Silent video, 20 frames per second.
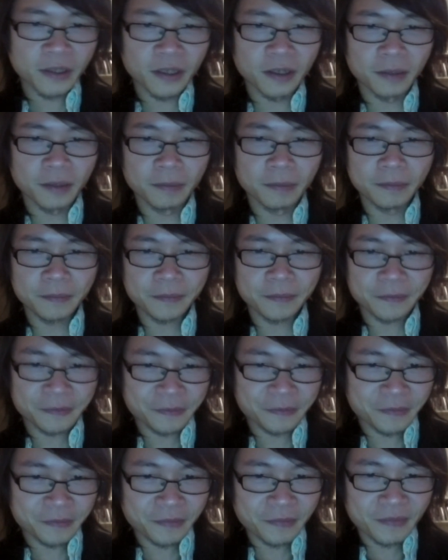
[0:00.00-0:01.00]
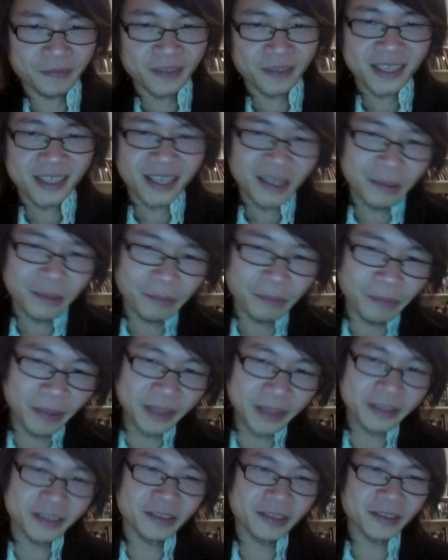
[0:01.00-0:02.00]
Um,
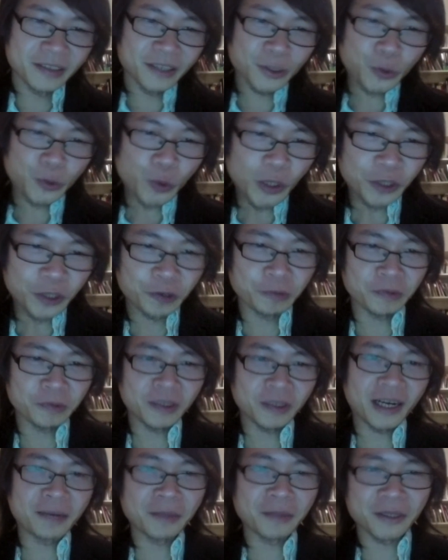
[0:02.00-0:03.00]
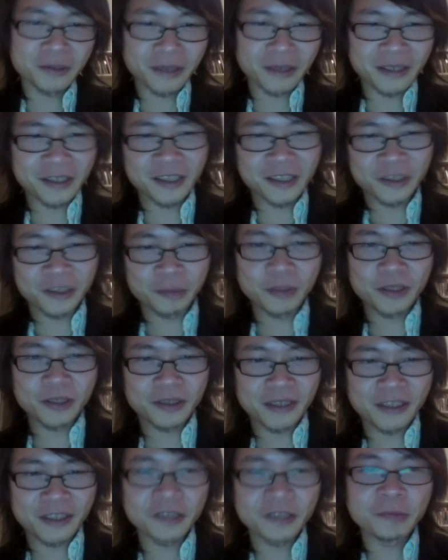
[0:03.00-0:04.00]
but the question, I mean,
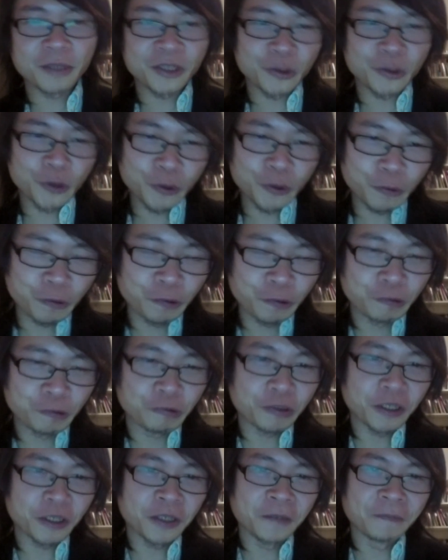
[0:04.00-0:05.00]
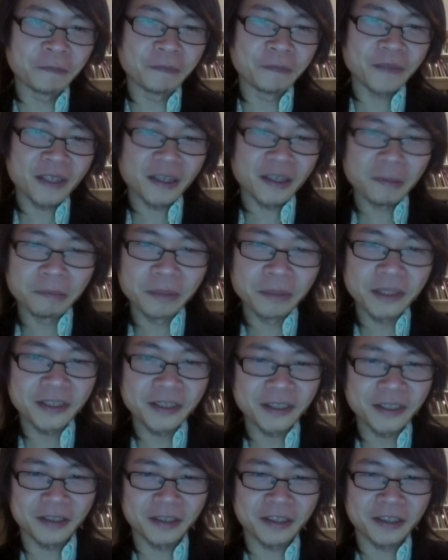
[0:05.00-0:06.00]
especially with um,
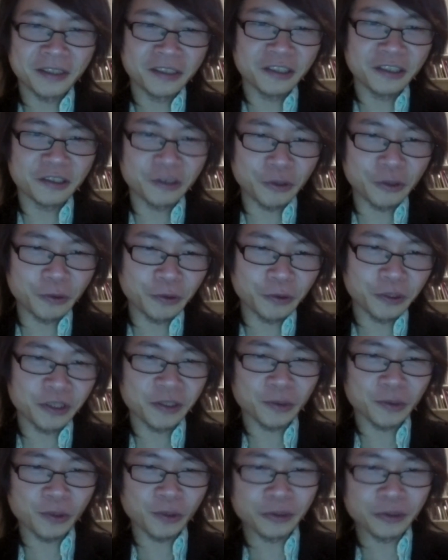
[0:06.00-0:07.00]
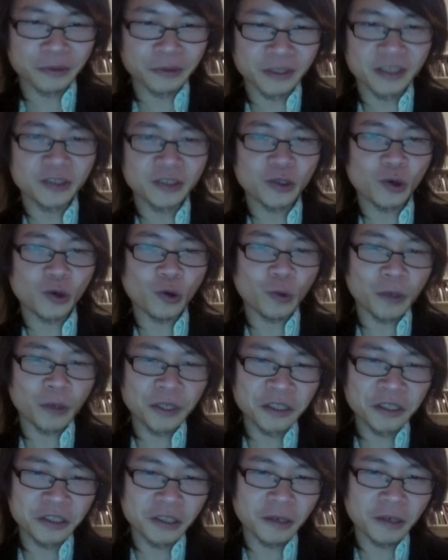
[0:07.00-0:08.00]
bigger institutes, the question is
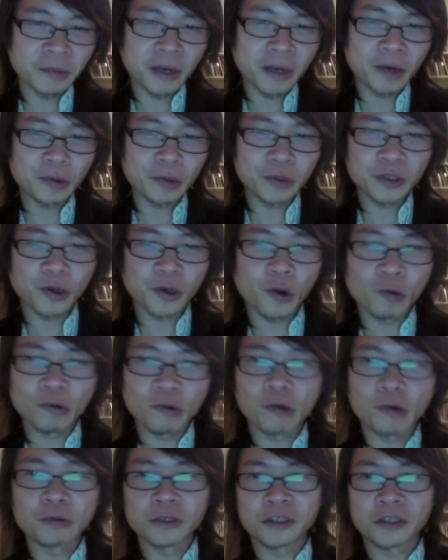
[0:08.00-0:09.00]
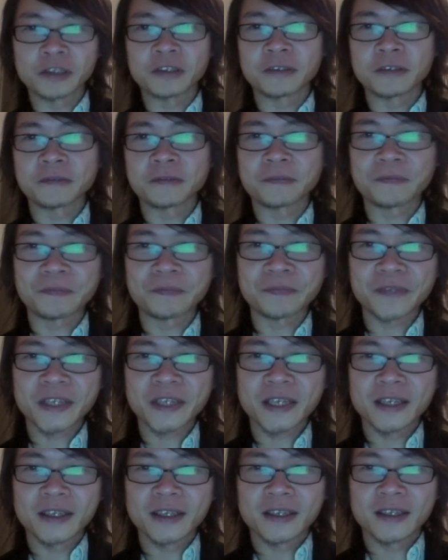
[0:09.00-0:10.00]
always about the authority
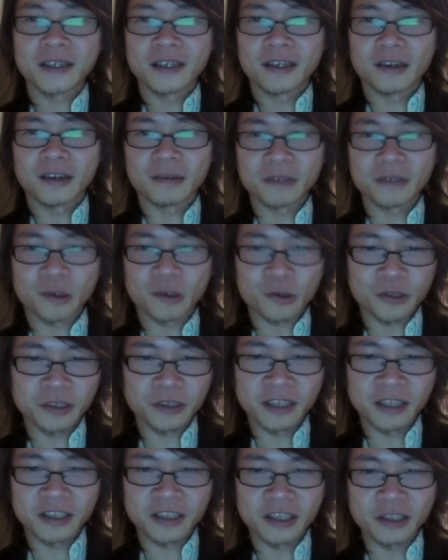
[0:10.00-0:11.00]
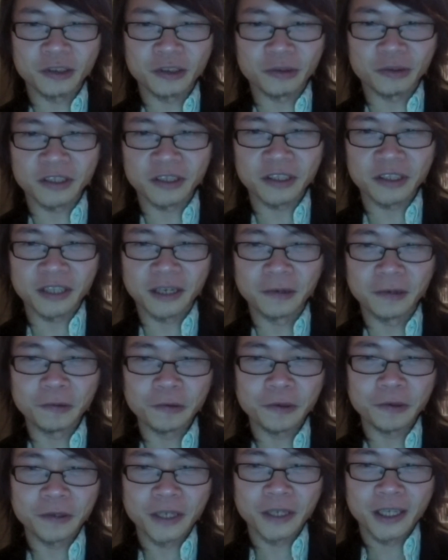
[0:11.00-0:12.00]
right. of the organization itself,
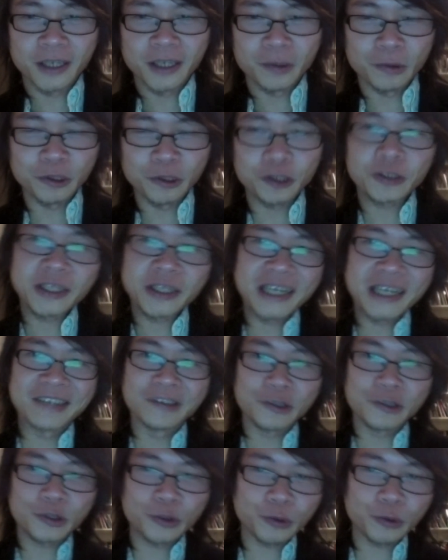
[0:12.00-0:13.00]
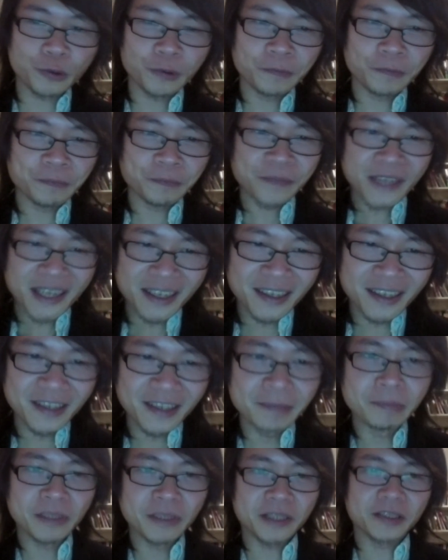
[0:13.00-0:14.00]
which tends to
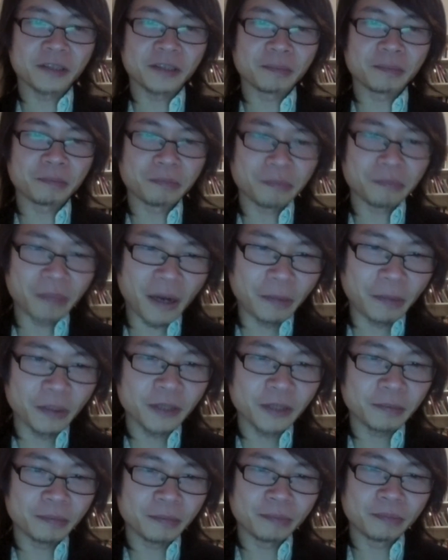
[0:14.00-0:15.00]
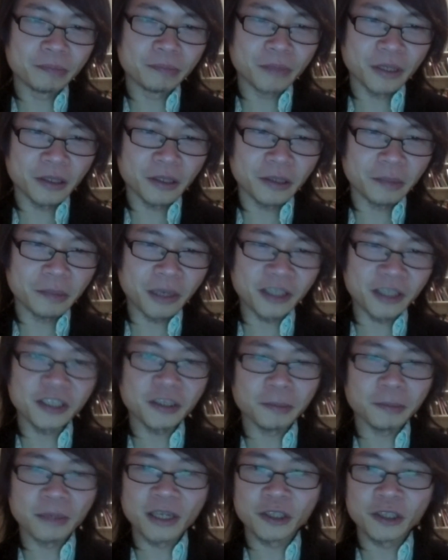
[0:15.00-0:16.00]
limit the public uh,
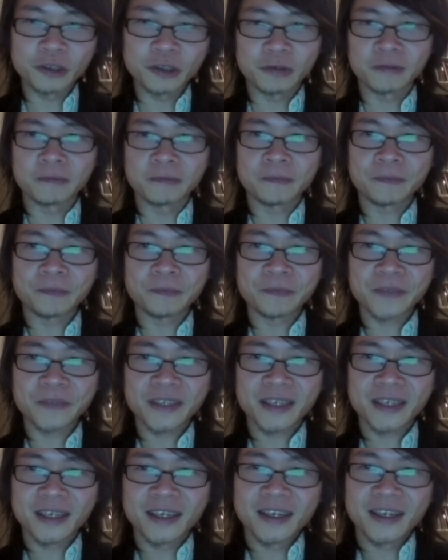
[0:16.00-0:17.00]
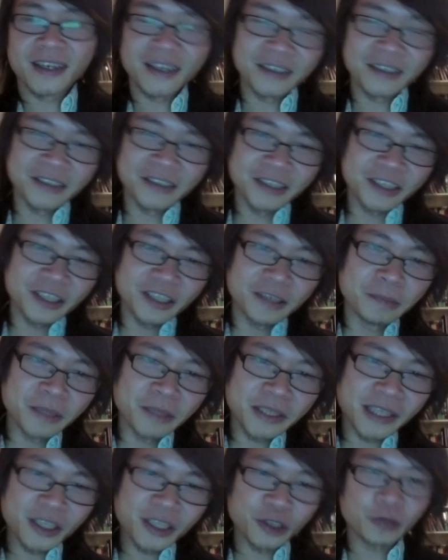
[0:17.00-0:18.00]
participation. And this
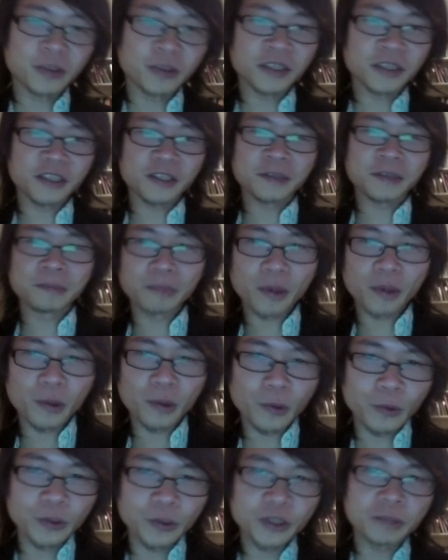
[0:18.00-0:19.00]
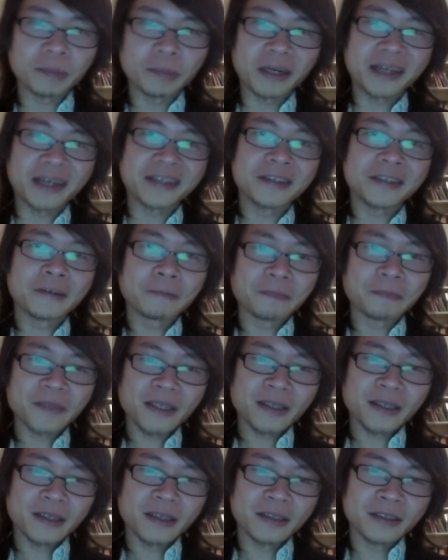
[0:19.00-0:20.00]
limitation is imposed by
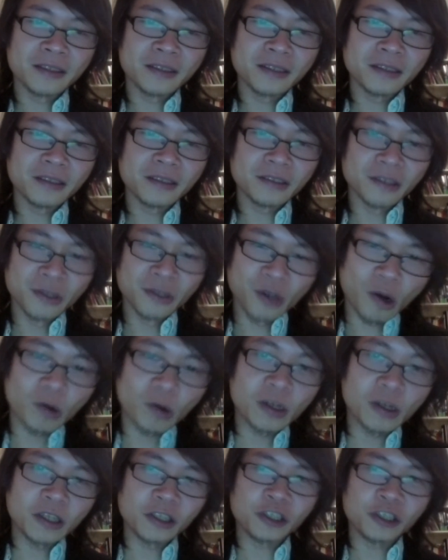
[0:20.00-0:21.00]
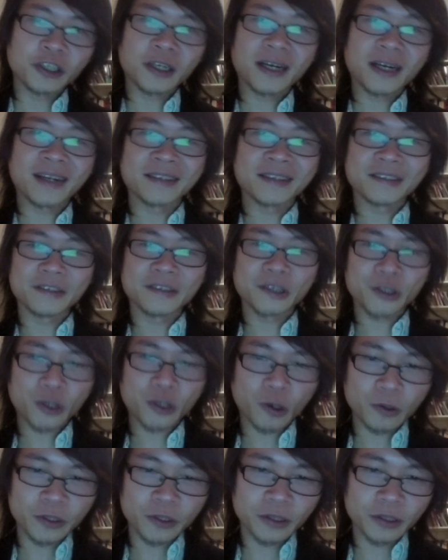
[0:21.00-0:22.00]
the, the knowledge and the
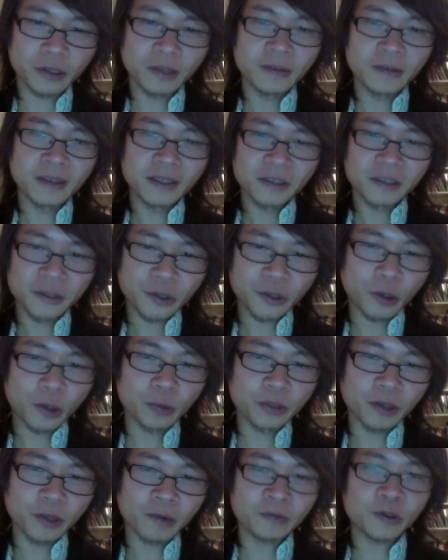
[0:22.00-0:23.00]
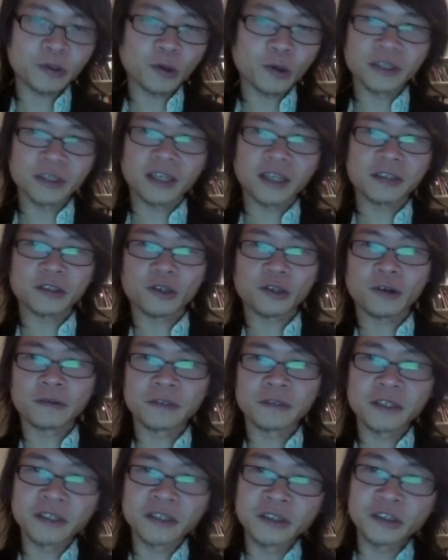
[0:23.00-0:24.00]
code, the code of conduct of
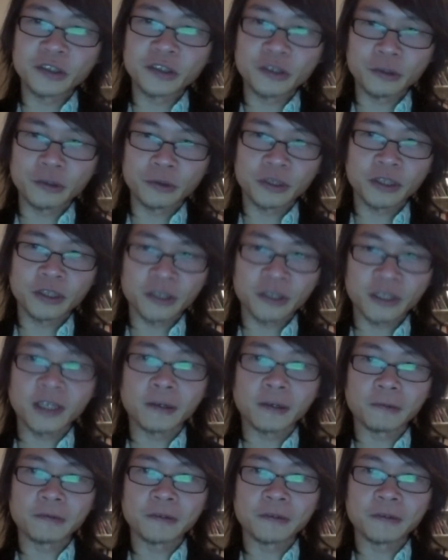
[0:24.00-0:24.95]
the institute itself.